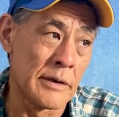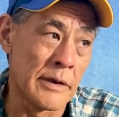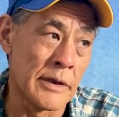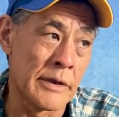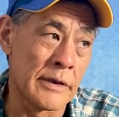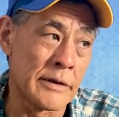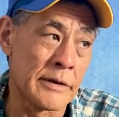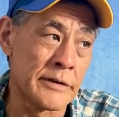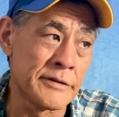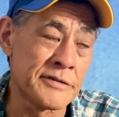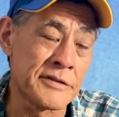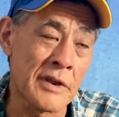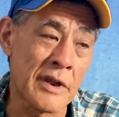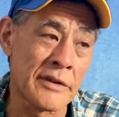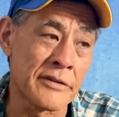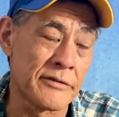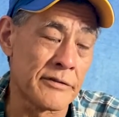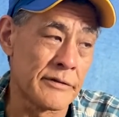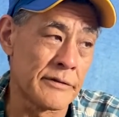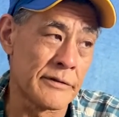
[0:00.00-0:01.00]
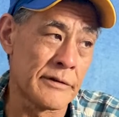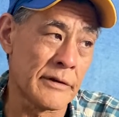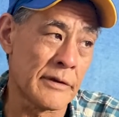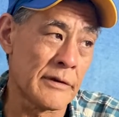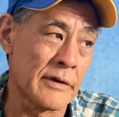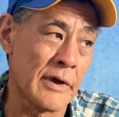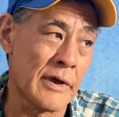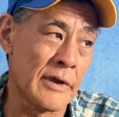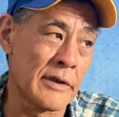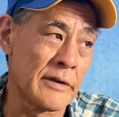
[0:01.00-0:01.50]
And it's not the
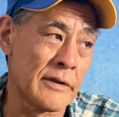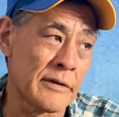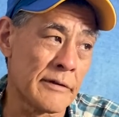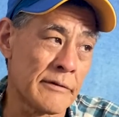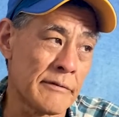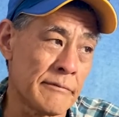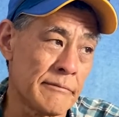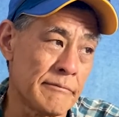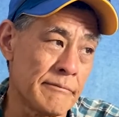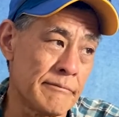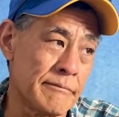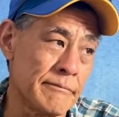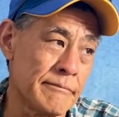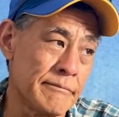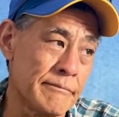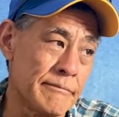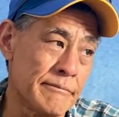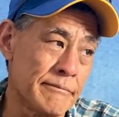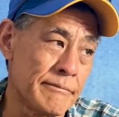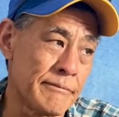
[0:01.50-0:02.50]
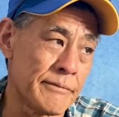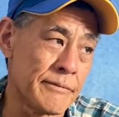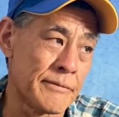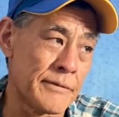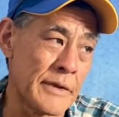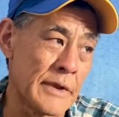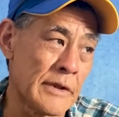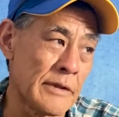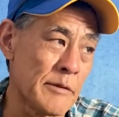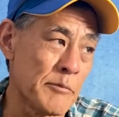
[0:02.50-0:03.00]
kind of
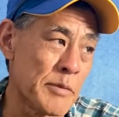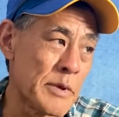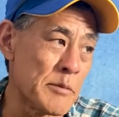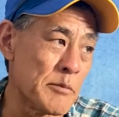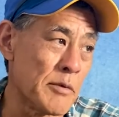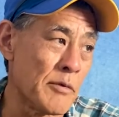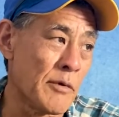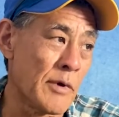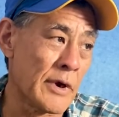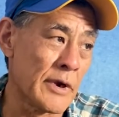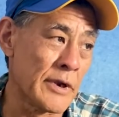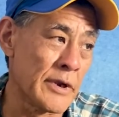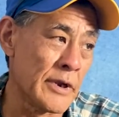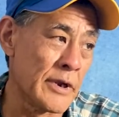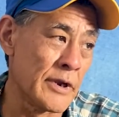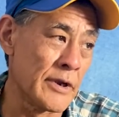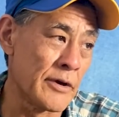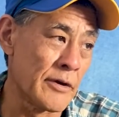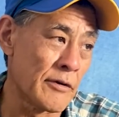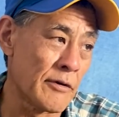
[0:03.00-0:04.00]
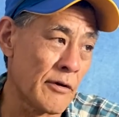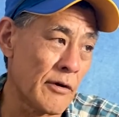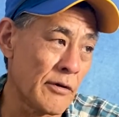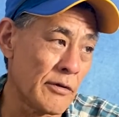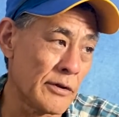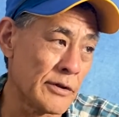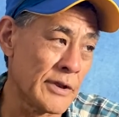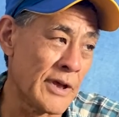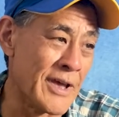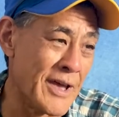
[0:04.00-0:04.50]
thing that people want to hear
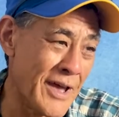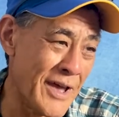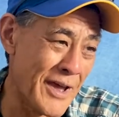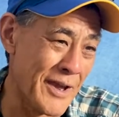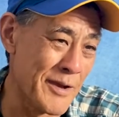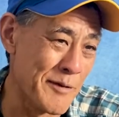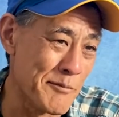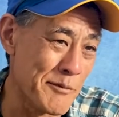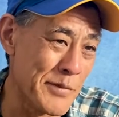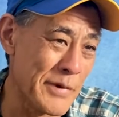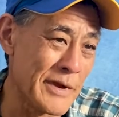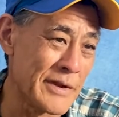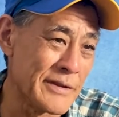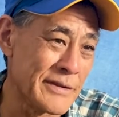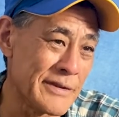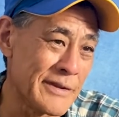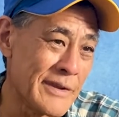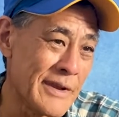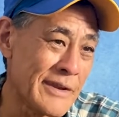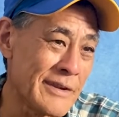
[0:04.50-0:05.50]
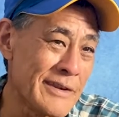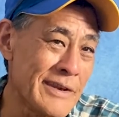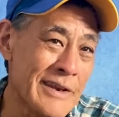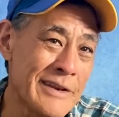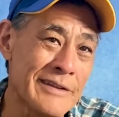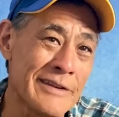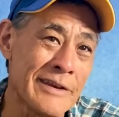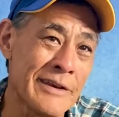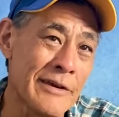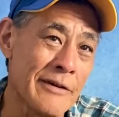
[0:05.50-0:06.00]
all the time, but they
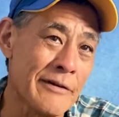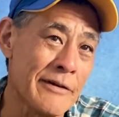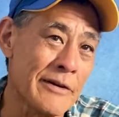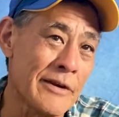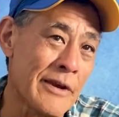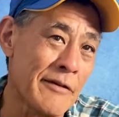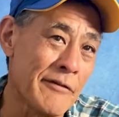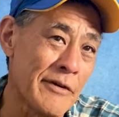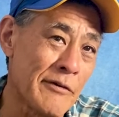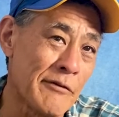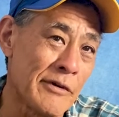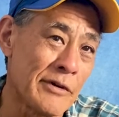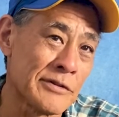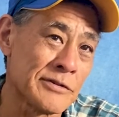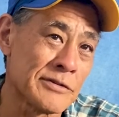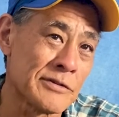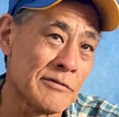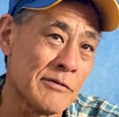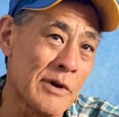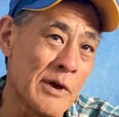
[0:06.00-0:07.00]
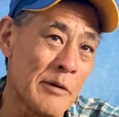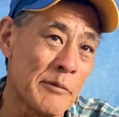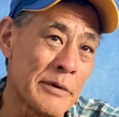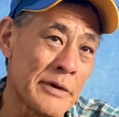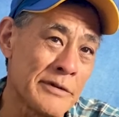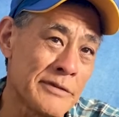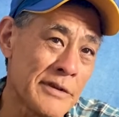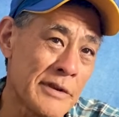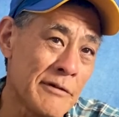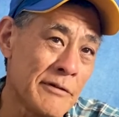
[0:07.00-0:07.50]
need to hear it every once in a while
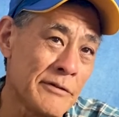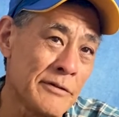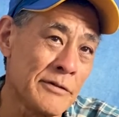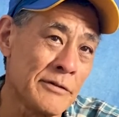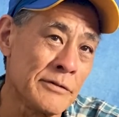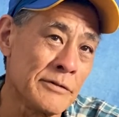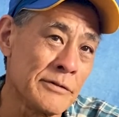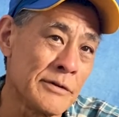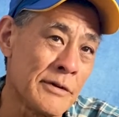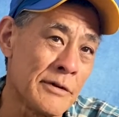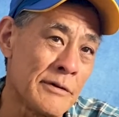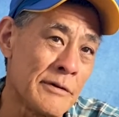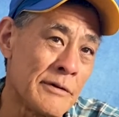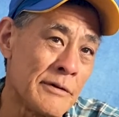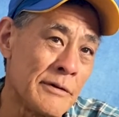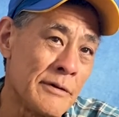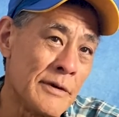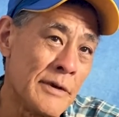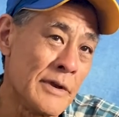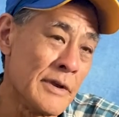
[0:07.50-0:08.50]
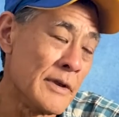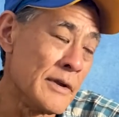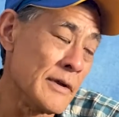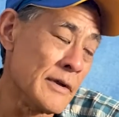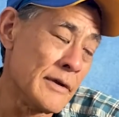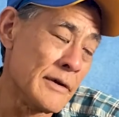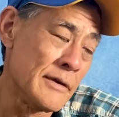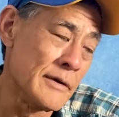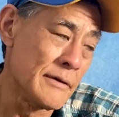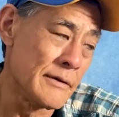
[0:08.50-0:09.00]
because they don't know who they're.
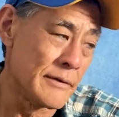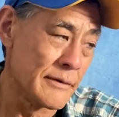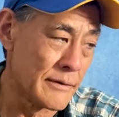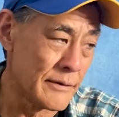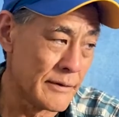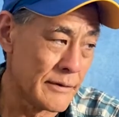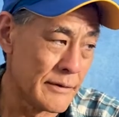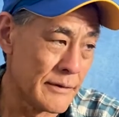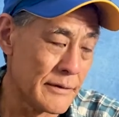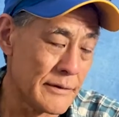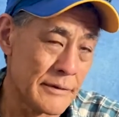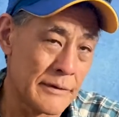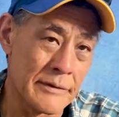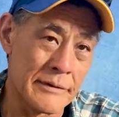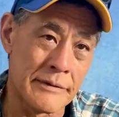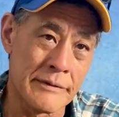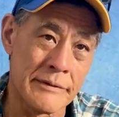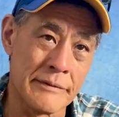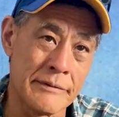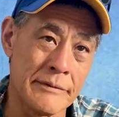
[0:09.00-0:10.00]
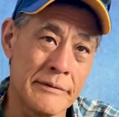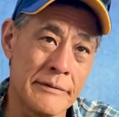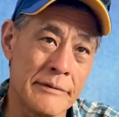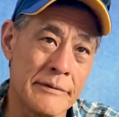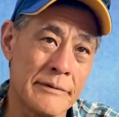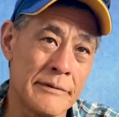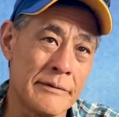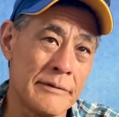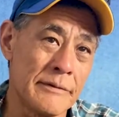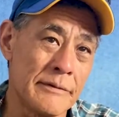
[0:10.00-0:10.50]
Well, they need we all
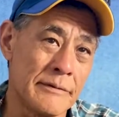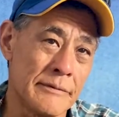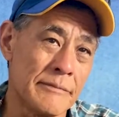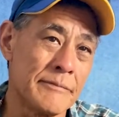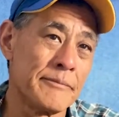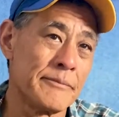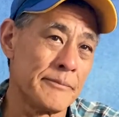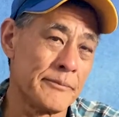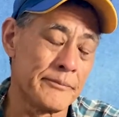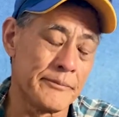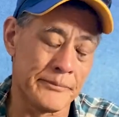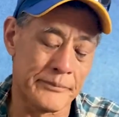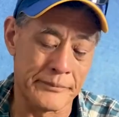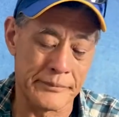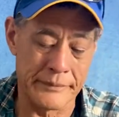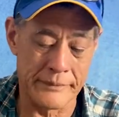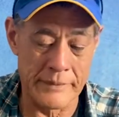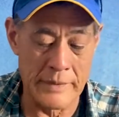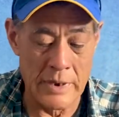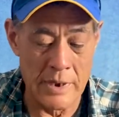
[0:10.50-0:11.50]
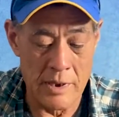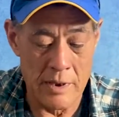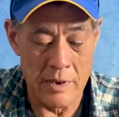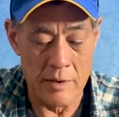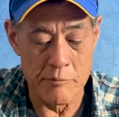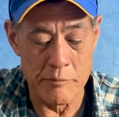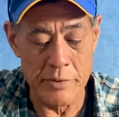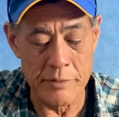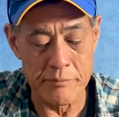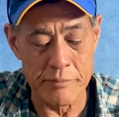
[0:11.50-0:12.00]
need accountability, right?
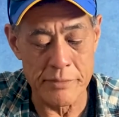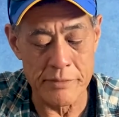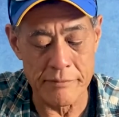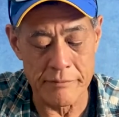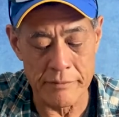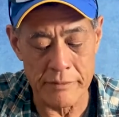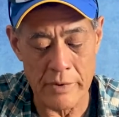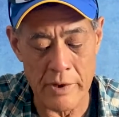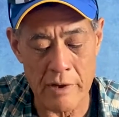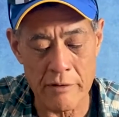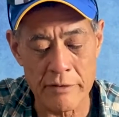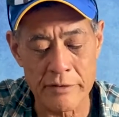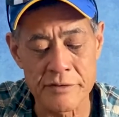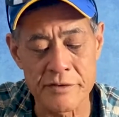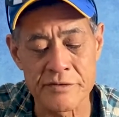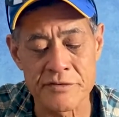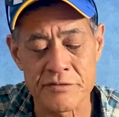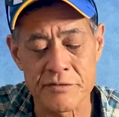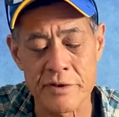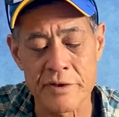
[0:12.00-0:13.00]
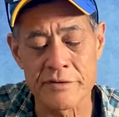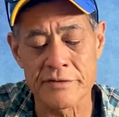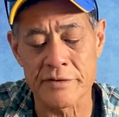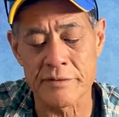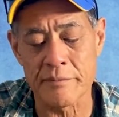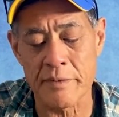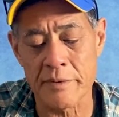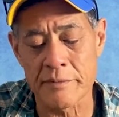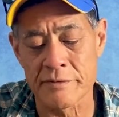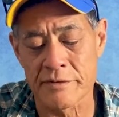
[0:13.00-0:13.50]
I mean, but let's face it. Out on the street,
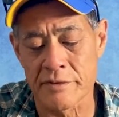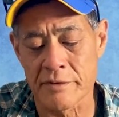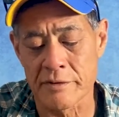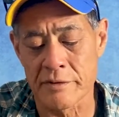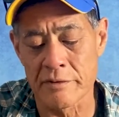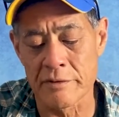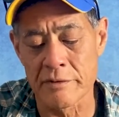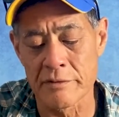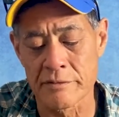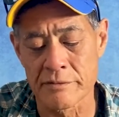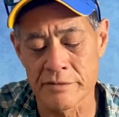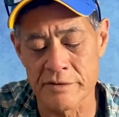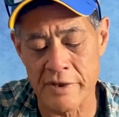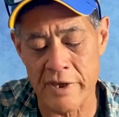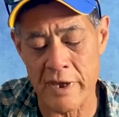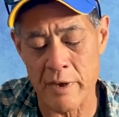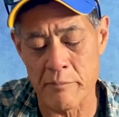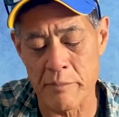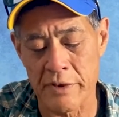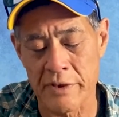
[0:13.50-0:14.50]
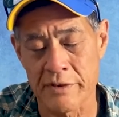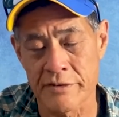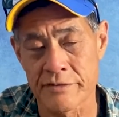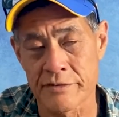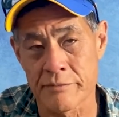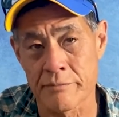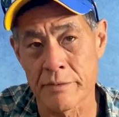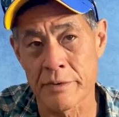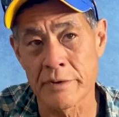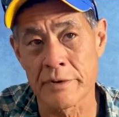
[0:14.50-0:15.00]
sometimes you lose that
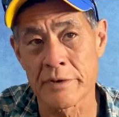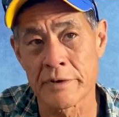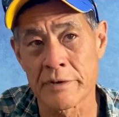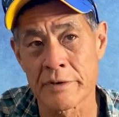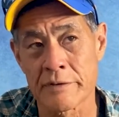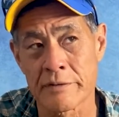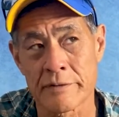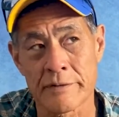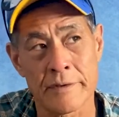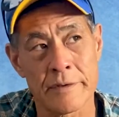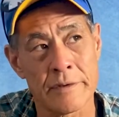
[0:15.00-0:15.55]
because you really,